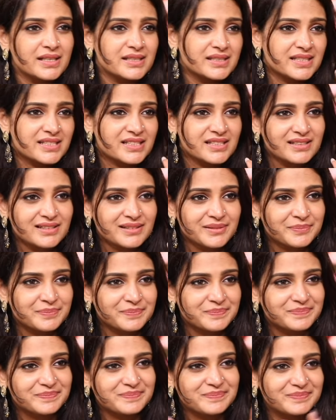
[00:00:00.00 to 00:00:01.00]
such a
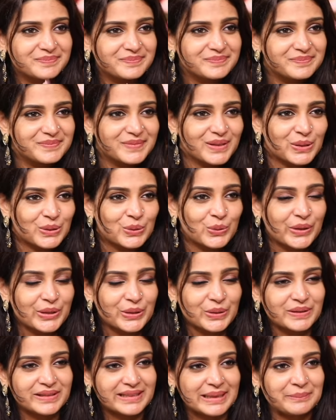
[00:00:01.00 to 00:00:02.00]
going
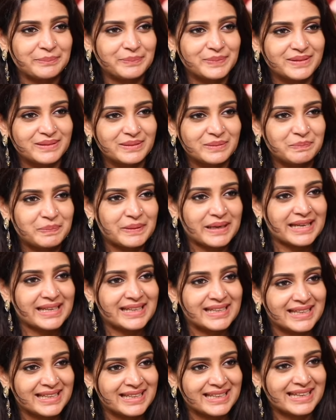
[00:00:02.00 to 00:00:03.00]
to the temple,
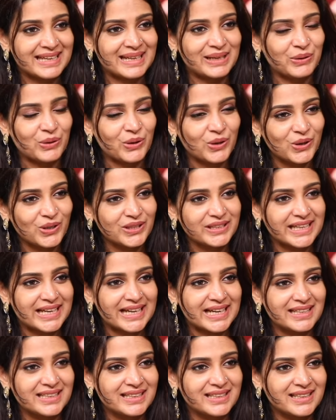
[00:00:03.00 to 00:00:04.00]
praying, and all
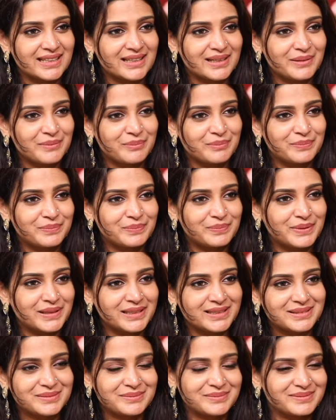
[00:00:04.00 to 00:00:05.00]
that.
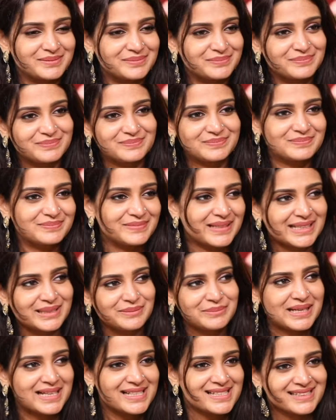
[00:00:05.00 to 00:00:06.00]
But
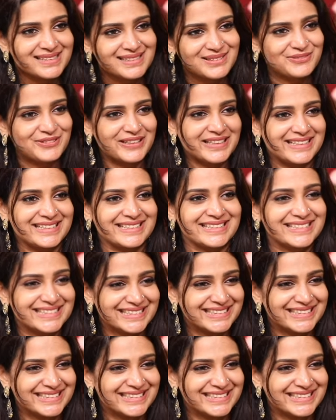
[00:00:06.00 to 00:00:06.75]
madam has an affair.